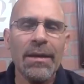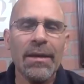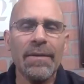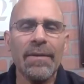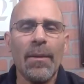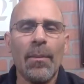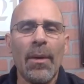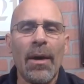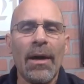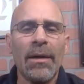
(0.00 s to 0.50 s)
in
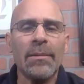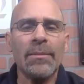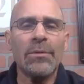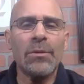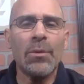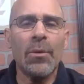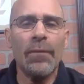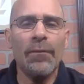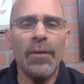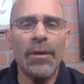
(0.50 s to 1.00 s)
the bottom
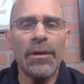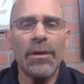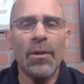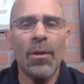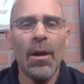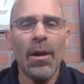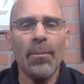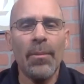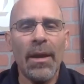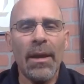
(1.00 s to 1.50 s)
to a video
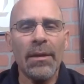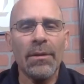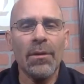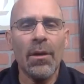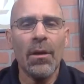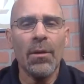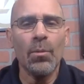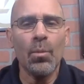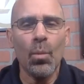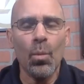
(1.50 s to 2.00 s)
I made
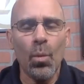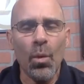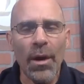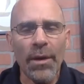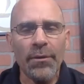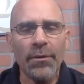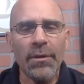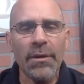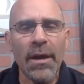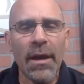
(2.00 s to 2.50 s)
on
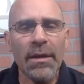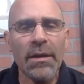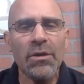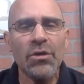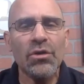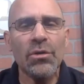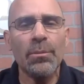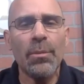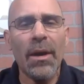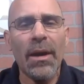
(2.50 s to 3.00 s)
whether or not I
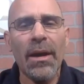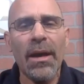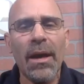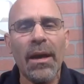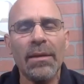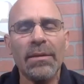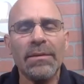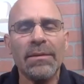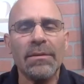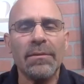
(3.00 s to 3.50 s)
should buy a
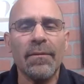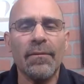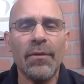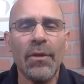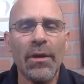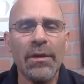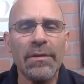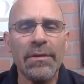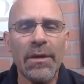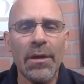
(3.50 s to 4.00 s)
house in a
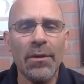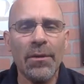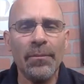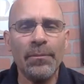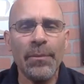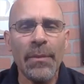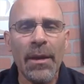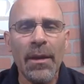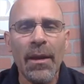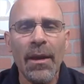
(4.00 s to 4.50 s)
flood zone.